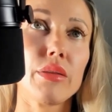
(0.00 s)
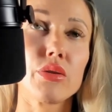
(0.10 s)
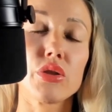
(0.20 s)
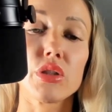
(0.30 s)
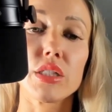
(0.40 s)

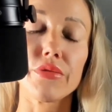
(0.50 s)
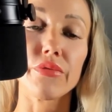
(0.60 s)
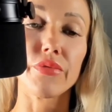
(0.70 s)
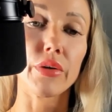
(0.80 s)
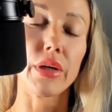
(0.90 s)
there's just
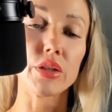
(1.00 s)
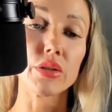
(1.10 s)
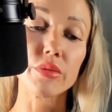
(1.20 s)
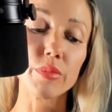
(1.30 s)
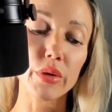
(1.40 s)
different
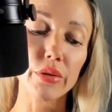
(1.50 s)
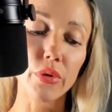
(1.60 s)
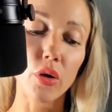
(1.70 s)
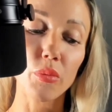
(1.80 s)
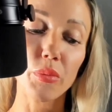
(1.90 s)
variations of memory
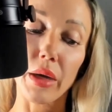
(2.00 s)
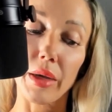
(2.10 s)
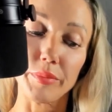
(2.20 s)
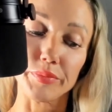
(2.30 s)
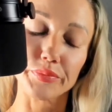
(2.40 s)
foam, but